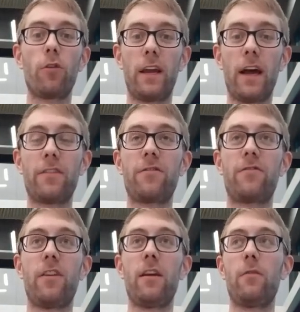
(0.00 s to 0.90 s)
guests
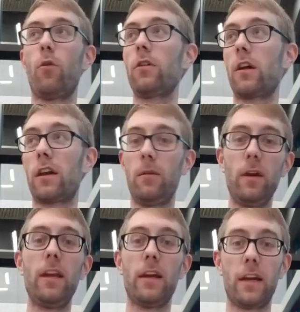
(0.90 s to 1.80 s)
and one lucky
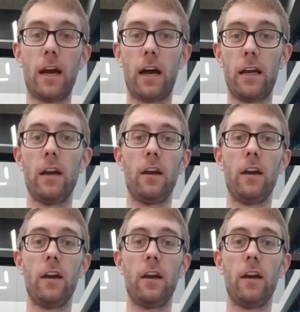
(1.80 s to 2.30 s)
media guy